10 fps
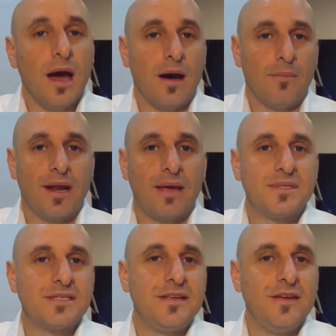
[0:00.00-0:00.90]
My
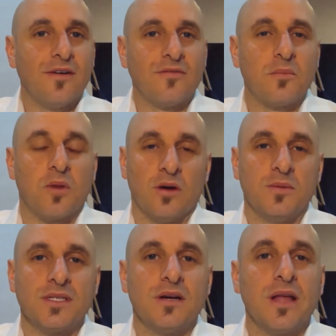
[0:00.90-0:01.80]
name's Steve, I'm from
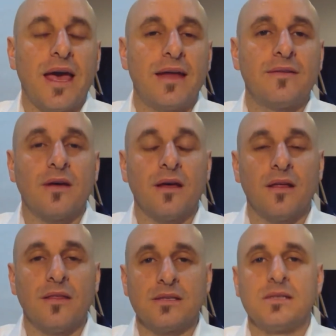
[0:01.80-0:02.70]
Globotel, and
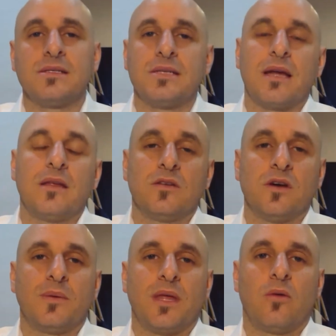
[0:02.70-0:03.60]
this is exactly the
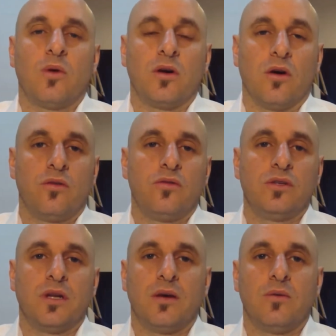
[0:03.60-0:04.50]
topic that I want to go through
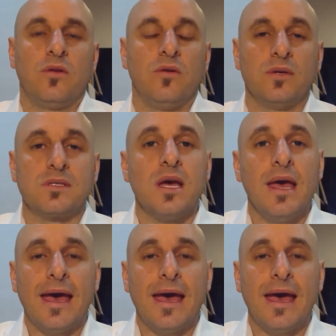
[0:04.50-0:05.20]
today with you is